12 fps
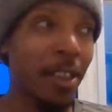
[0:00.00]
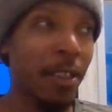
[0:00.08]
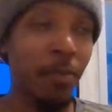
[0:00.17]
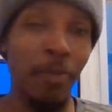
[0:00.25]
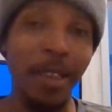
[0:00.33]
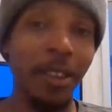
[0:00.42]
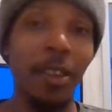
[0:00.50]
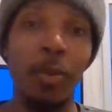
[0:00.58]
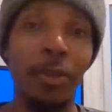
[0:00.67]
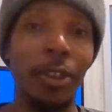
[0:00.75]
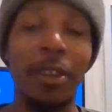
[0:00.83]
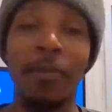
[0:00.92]

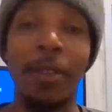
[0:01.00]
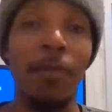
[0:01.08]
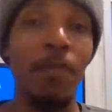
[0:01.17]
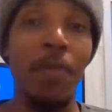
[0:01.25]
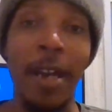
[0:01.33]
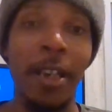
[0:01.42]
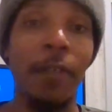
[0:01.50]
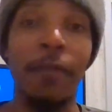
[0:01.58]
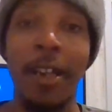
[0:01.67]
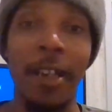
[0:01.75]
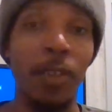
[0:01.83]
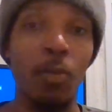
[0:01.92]
Especially with some
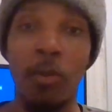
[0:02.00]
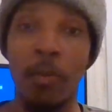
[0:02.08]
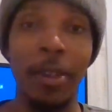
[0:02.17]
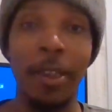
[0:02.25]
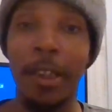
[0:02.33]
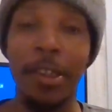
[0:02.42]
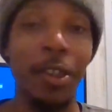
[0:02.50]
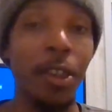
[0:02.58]
combative ass woman that